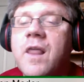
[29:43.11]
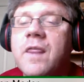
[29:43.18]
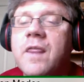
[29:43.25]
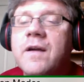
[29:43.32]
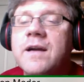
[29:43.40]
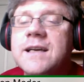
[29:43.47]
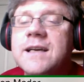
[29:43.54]

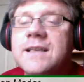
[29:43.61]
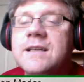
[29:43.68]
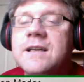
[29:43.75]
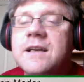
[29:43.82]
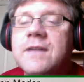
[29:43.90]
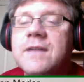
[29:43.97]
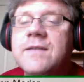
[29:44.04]
There isn't
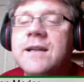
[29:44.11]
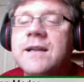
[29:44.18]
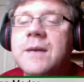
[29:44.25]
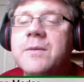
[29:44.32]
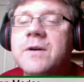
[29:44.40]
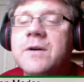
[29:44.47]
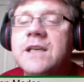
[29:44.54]
enough
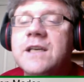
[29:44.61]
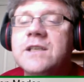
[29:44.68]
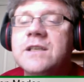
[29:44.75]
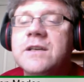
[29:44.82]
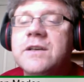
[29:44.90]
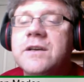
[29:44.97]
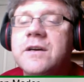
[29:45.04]
collaboration
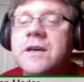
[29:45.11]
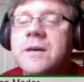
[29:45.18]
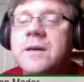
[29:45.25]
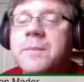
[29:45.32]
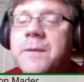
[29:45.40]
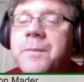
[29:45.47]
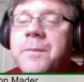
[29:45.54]
in Europe.